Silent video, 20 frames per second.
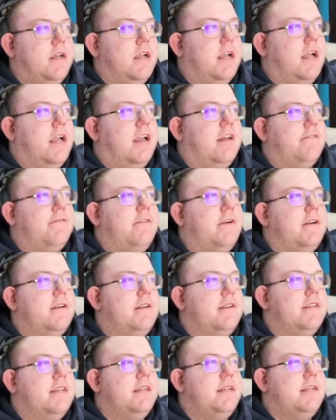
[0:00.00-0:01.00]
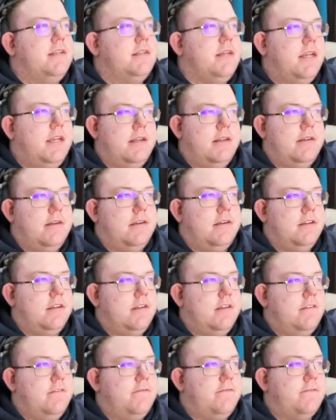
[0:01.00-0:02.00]
And finally, Date
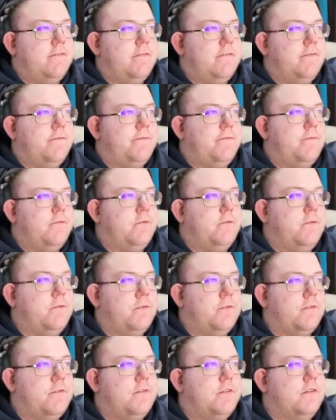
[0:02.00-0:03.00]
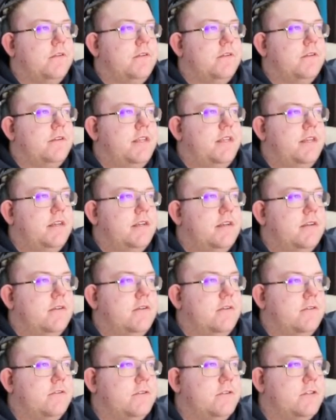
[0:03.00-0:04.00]
Alive 4th Nier
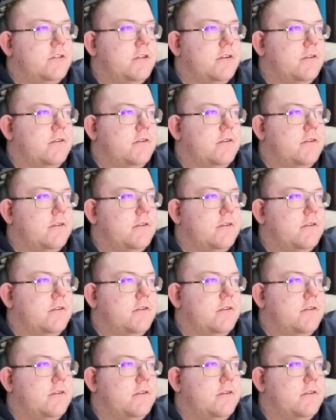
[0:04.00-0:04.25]
Honjo